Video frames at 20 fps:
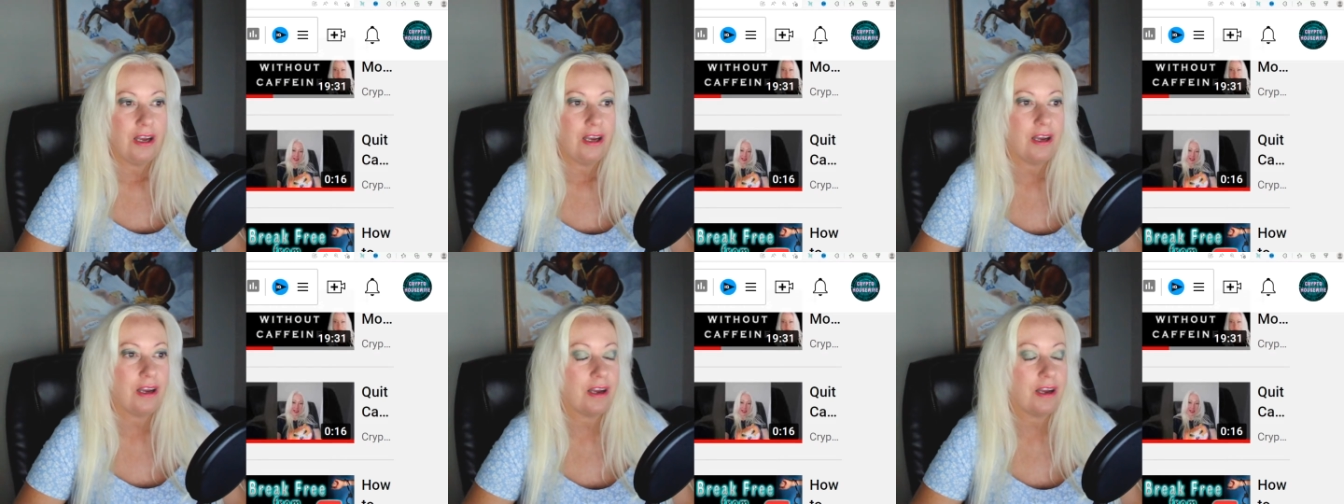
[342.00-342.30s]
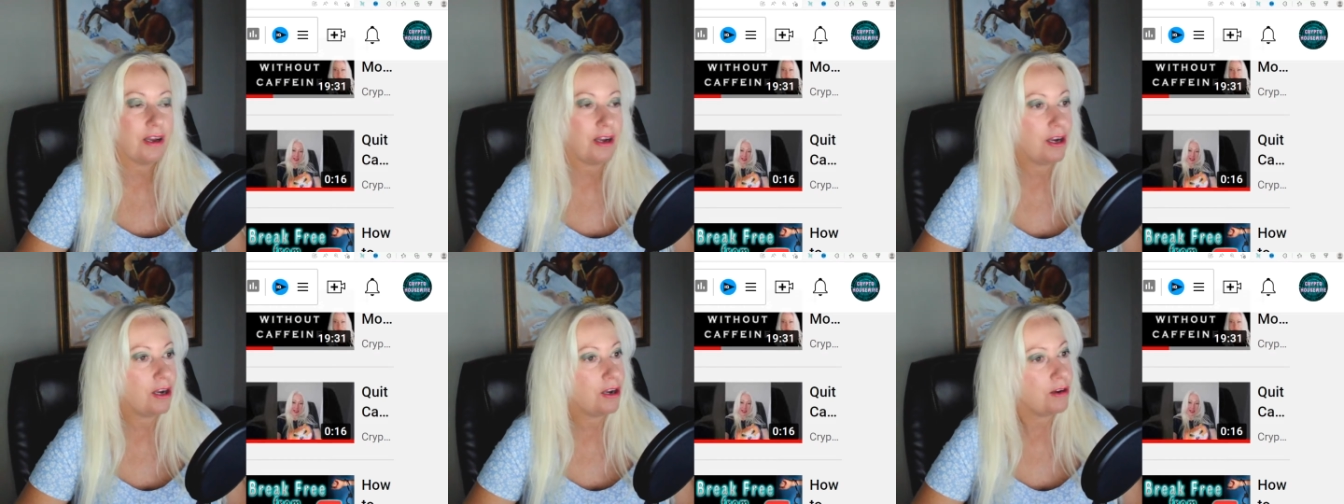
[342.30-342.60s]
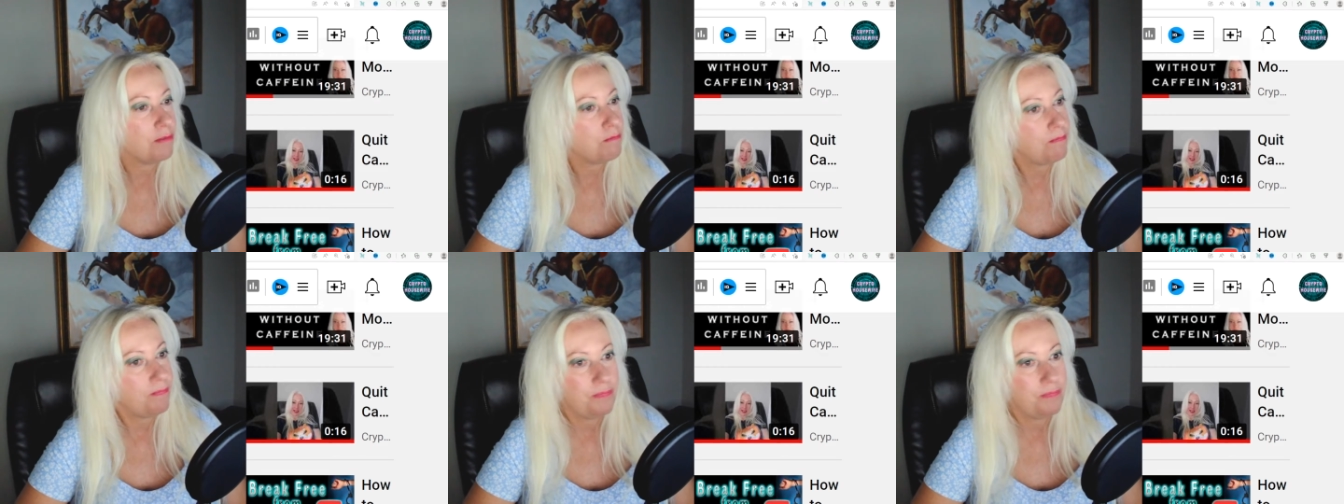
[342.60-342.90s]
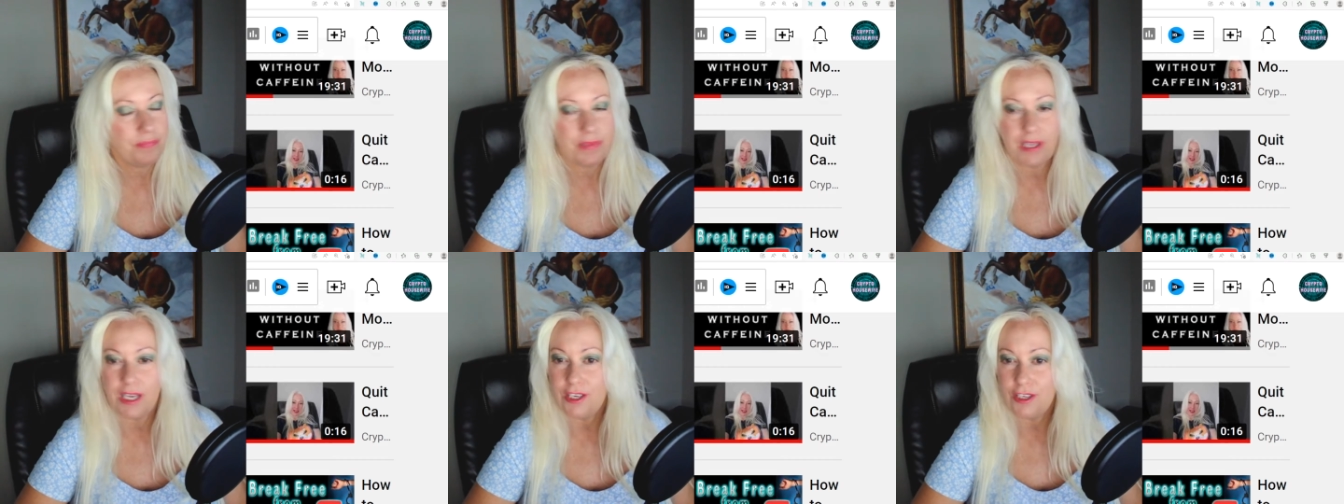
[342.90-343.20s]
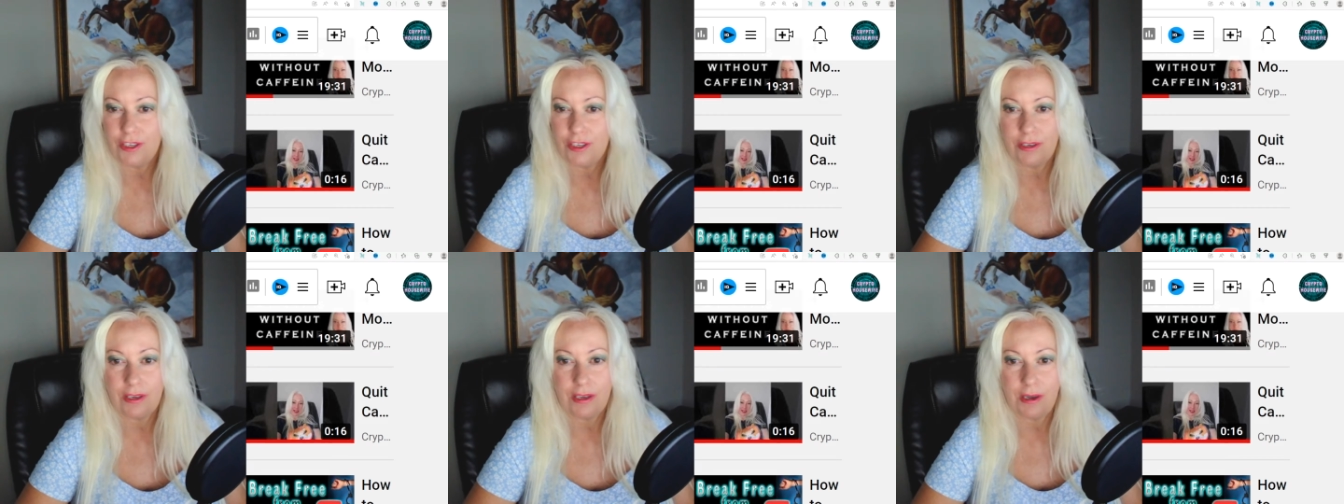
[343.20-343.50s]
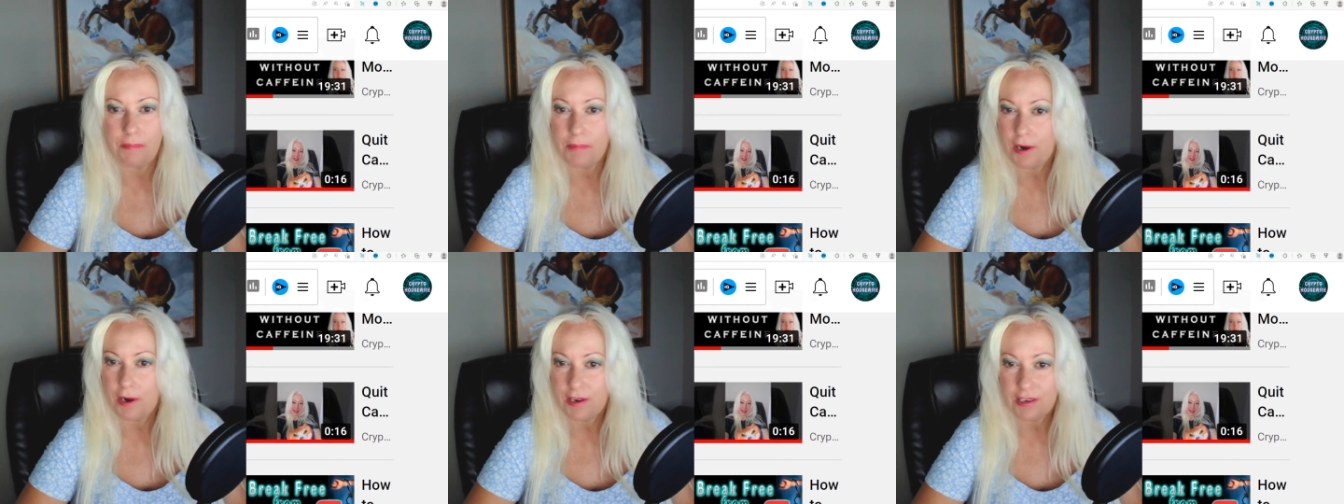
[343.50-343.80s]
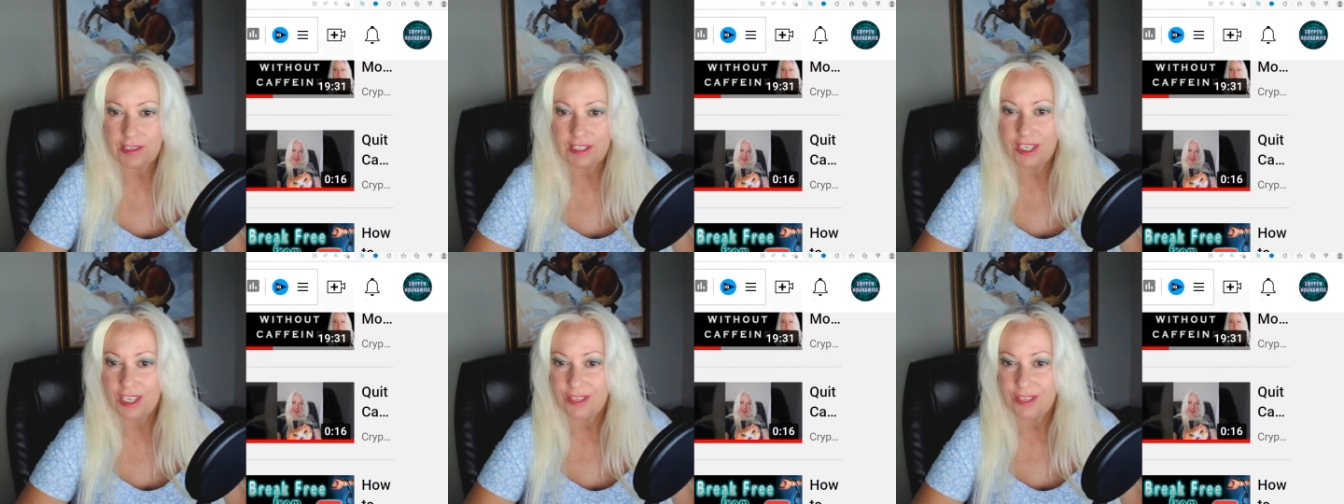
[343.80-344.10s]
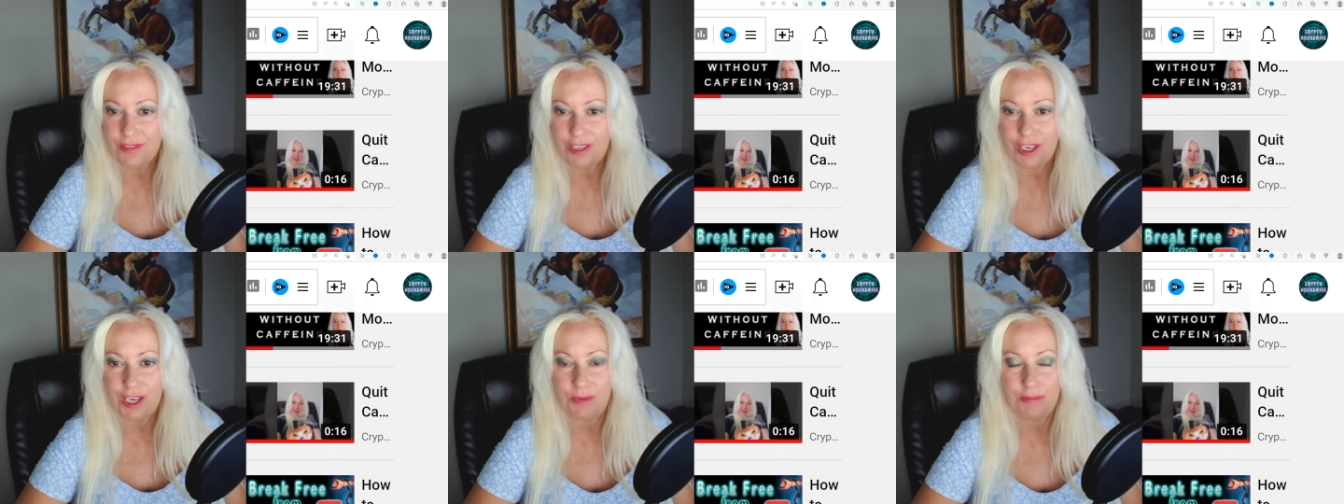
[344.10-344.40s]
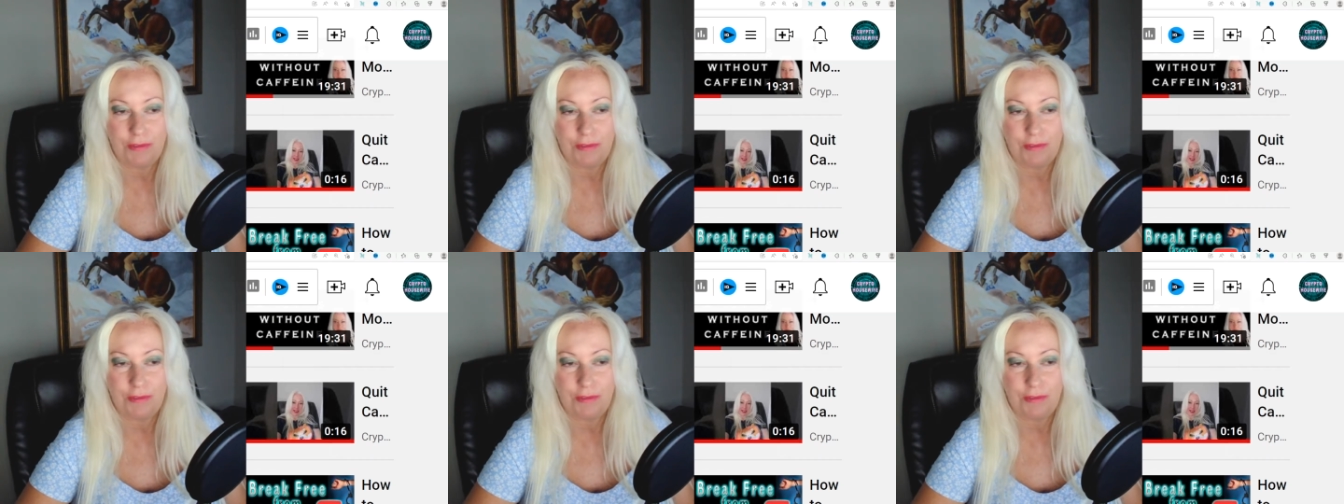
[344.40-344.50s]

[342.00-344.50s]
and a part-time job,